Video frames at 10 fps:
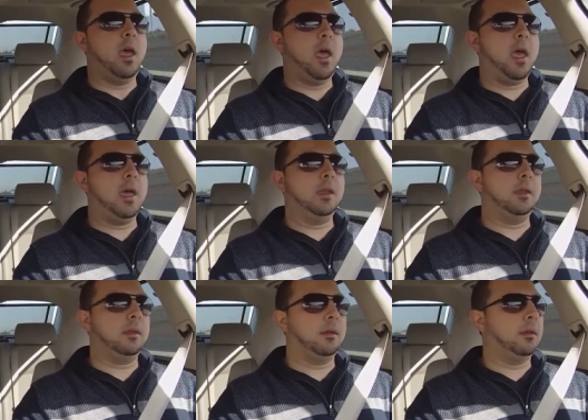
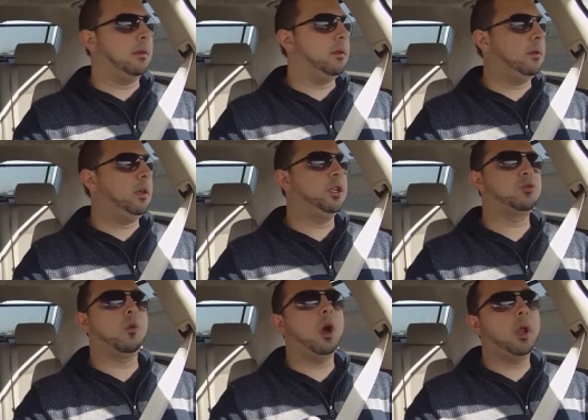and
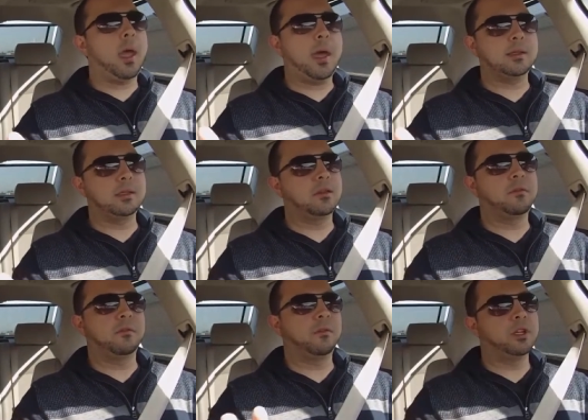each one has a
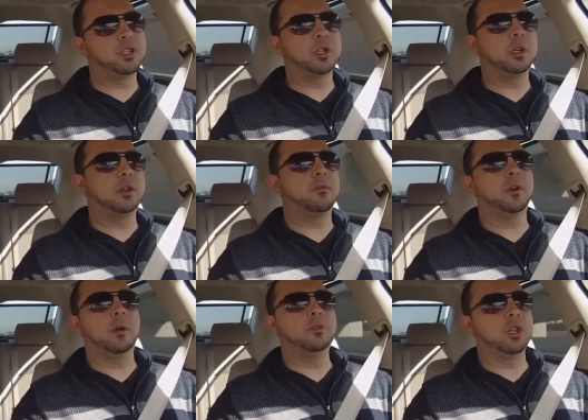different vision, a
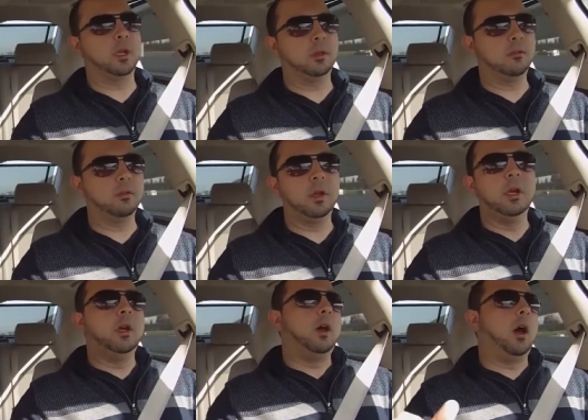different objective.
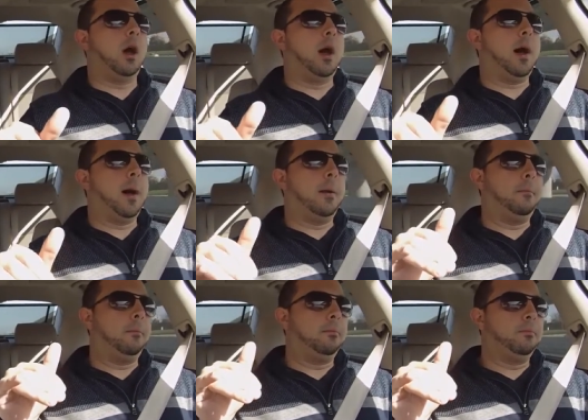
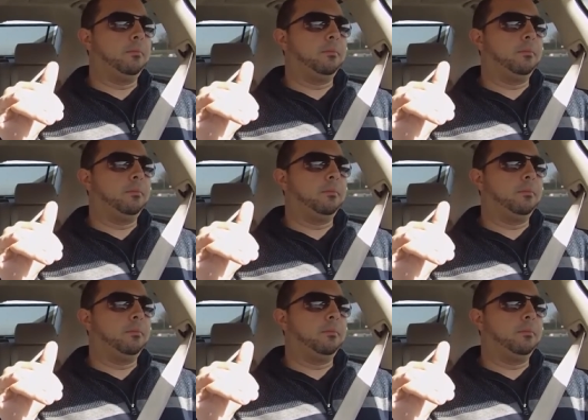Um,